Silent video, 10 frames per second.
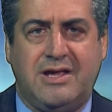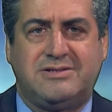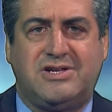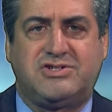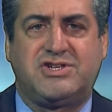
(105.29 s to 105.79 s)

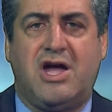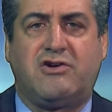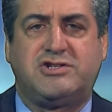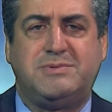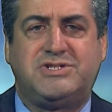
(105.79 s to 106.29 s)
such as
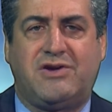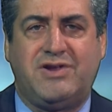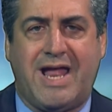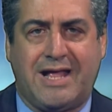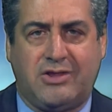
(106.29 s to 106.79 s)
Congressman
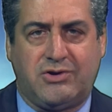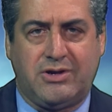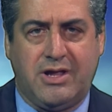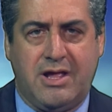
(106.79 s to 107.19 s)
Jerry Nadler,